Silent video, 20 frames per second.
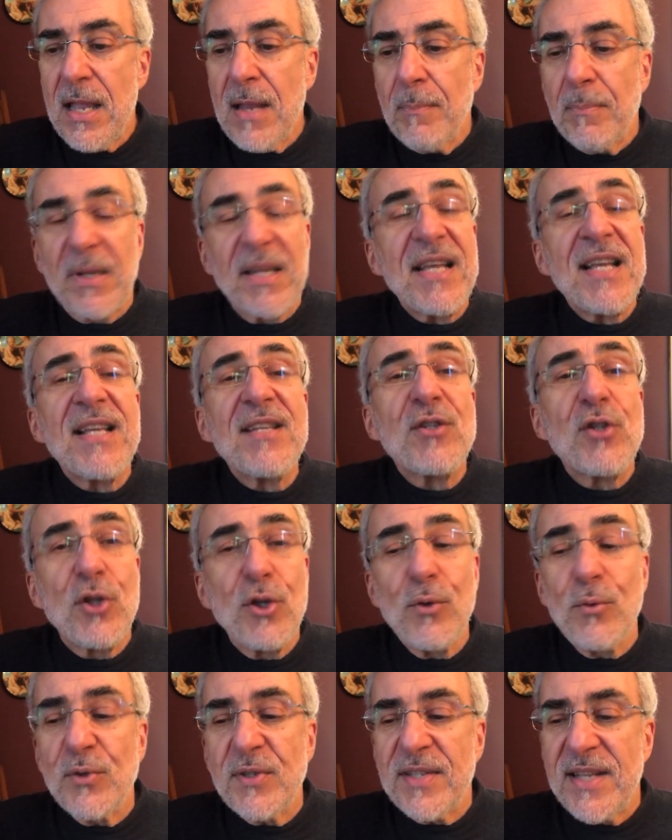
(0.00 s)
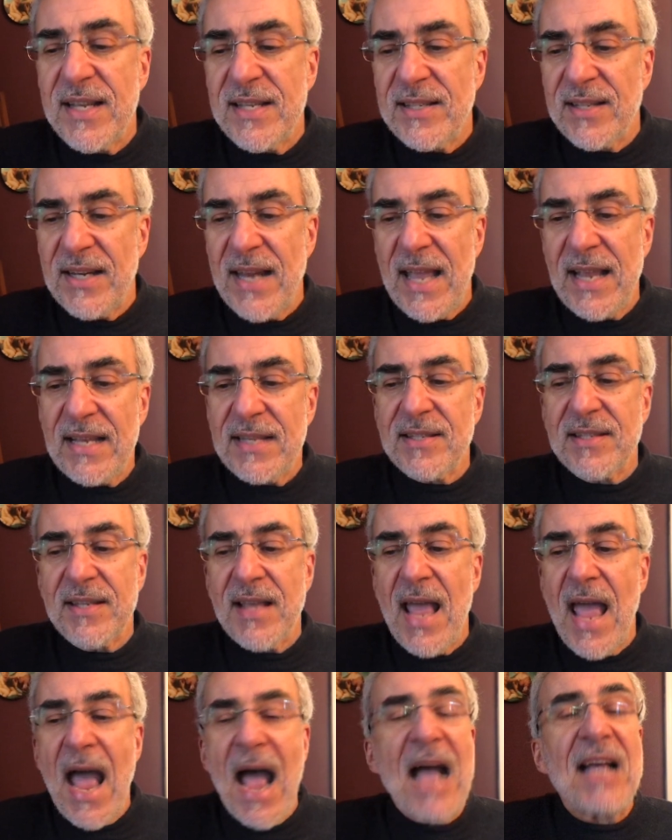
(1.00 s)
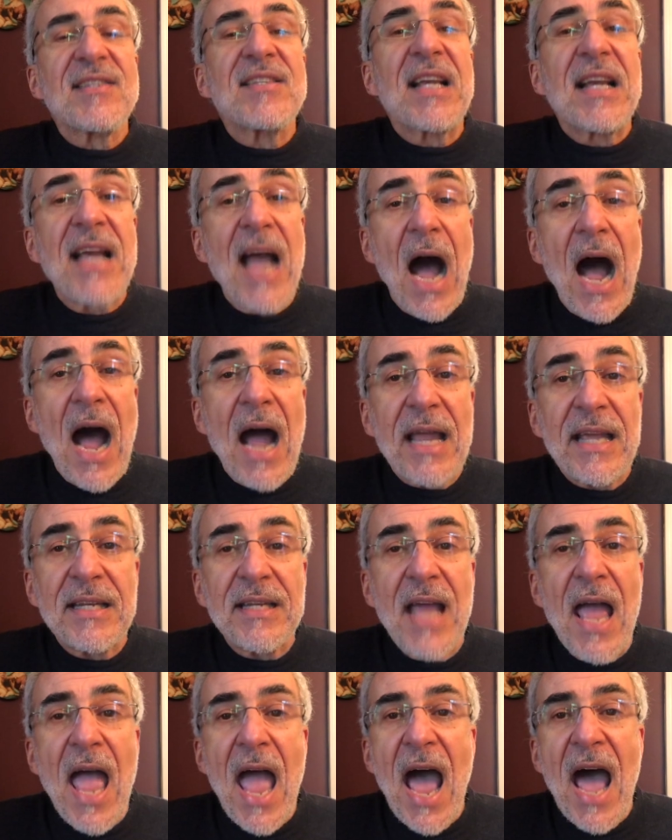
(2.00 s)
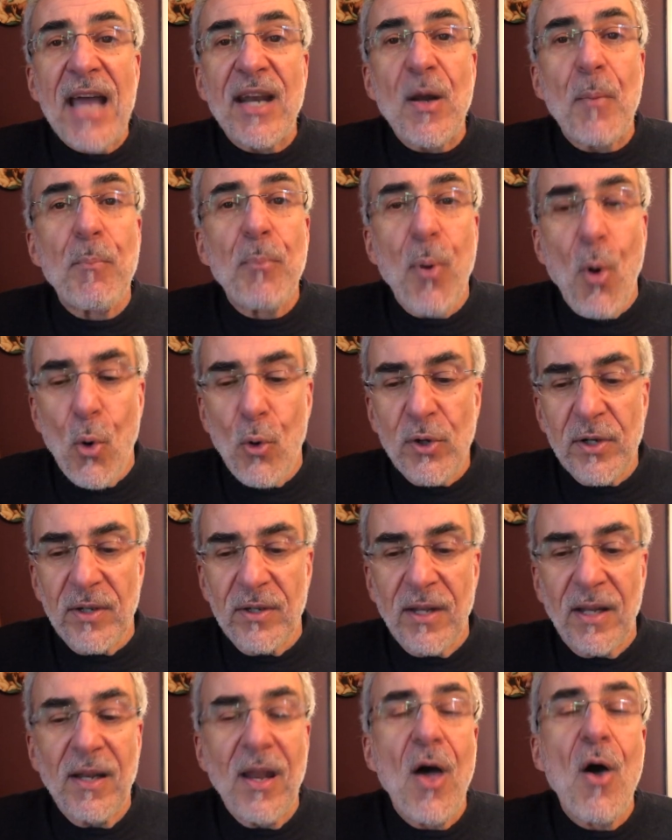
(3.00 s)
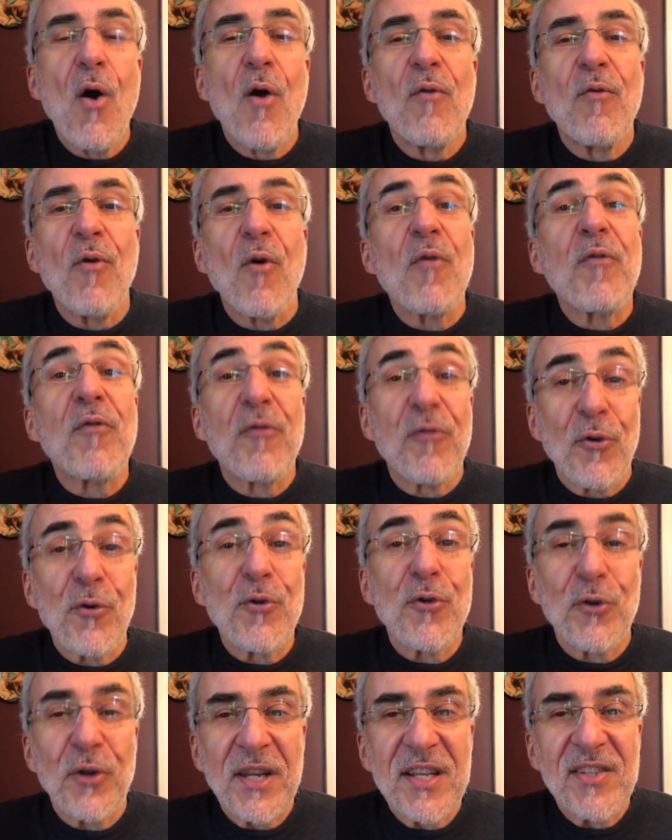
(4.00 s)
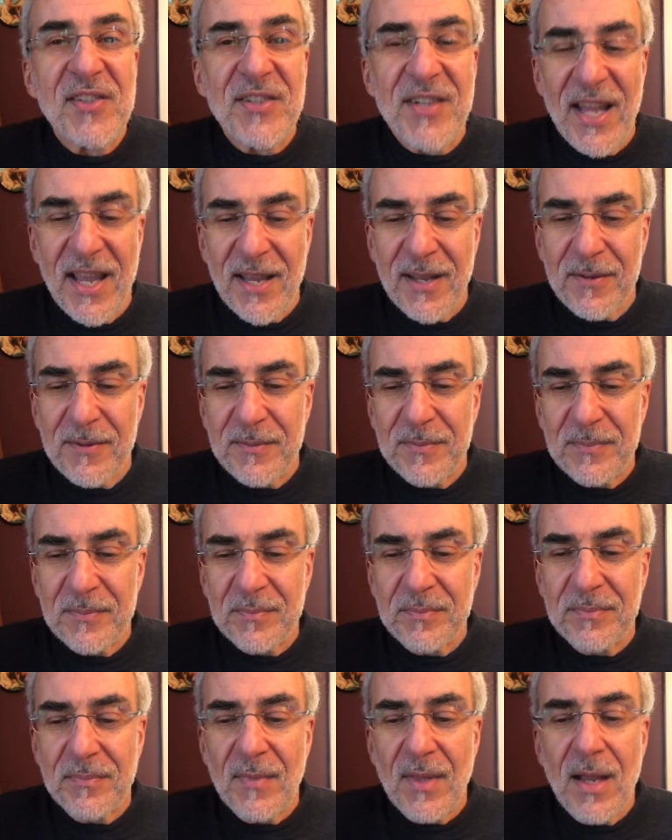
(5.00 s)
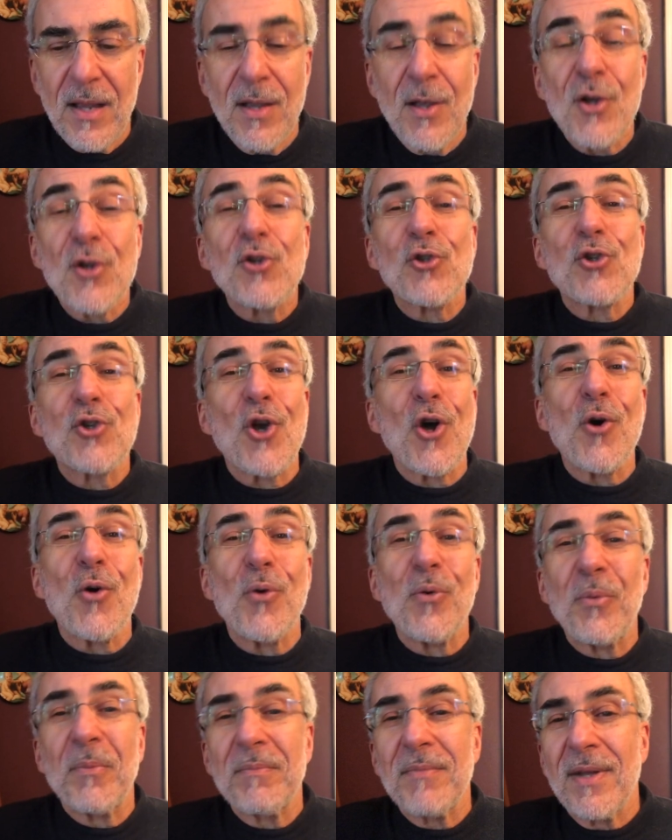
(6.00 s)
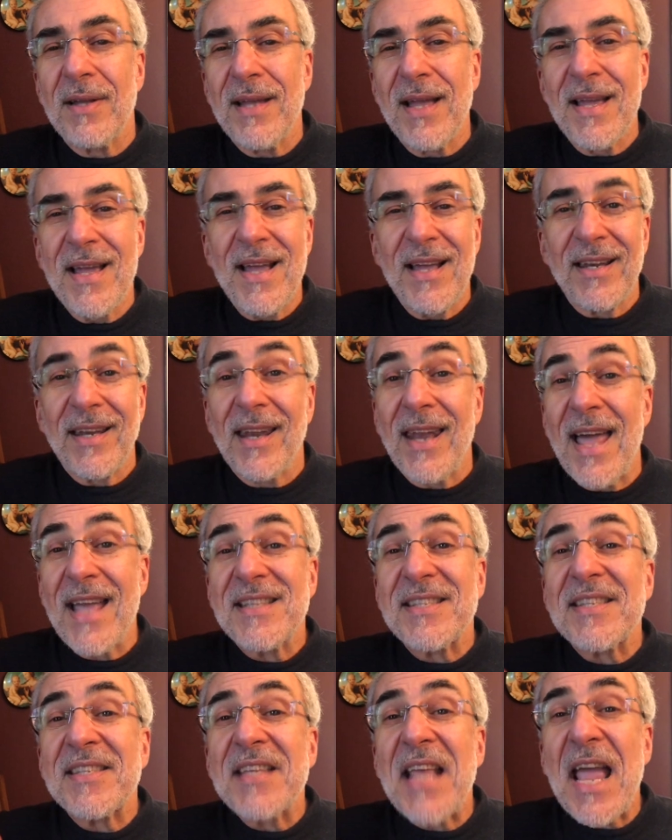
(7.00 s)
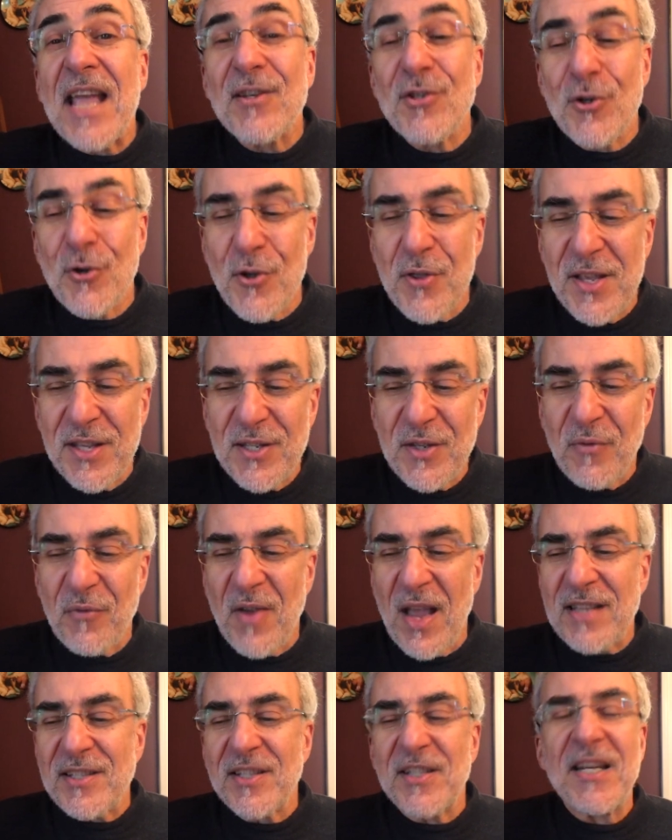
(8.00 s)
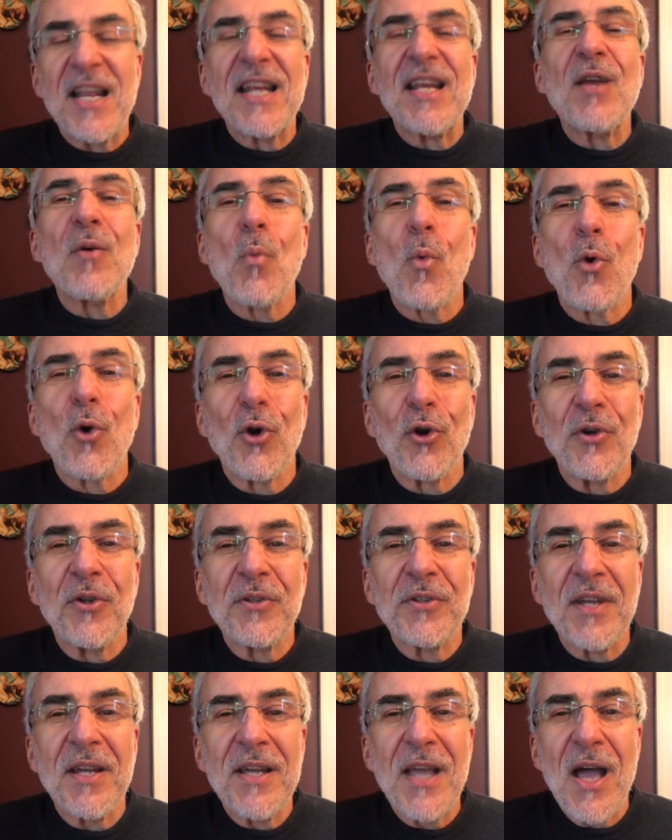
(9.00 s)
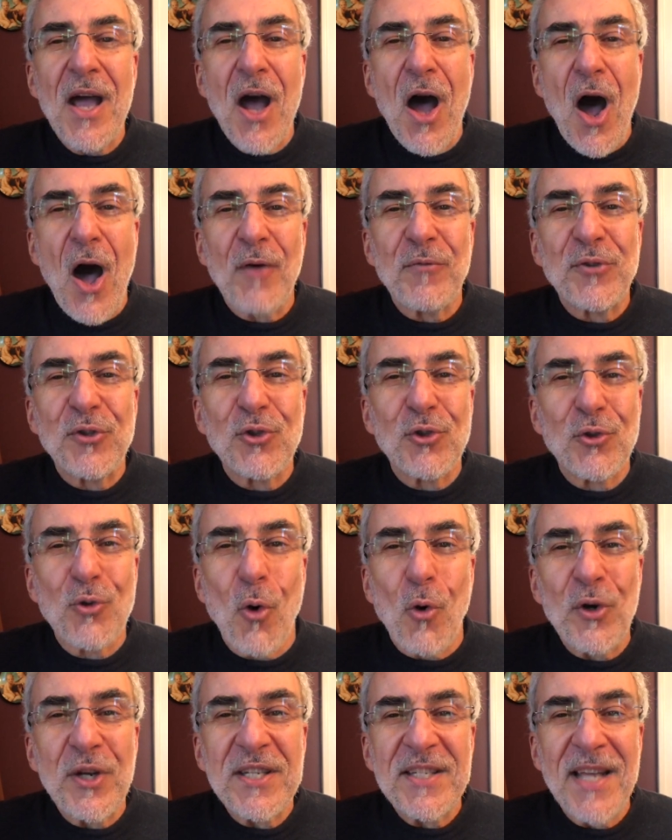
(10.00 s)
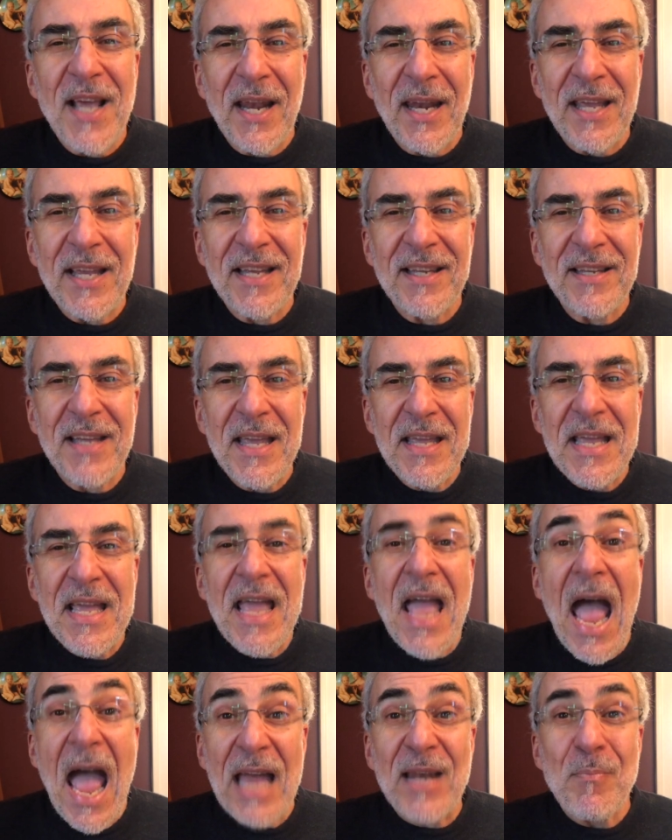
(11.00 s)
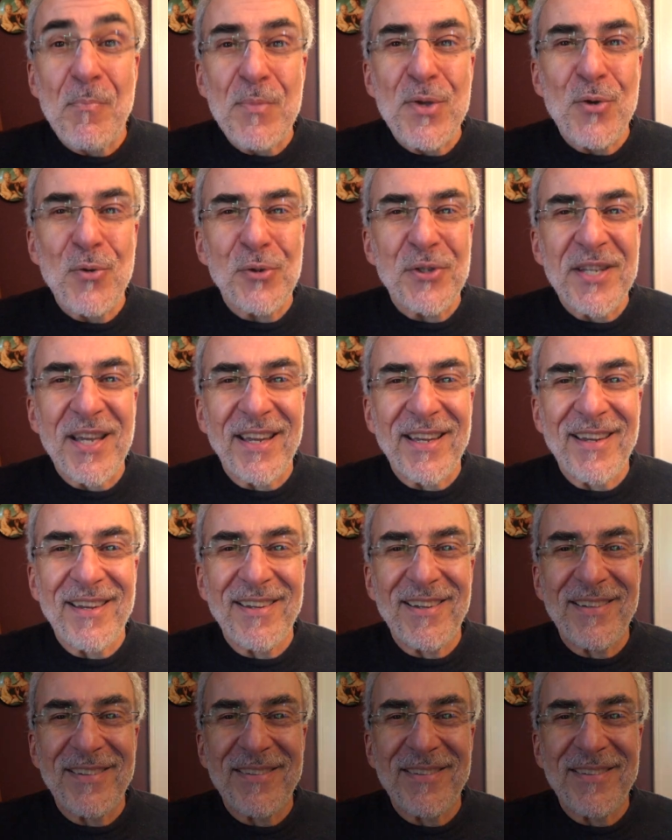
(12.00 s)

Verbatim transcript: Please use these links as a guide and a portal for further listening. So, let's enter this fascinating world of storytelling and music.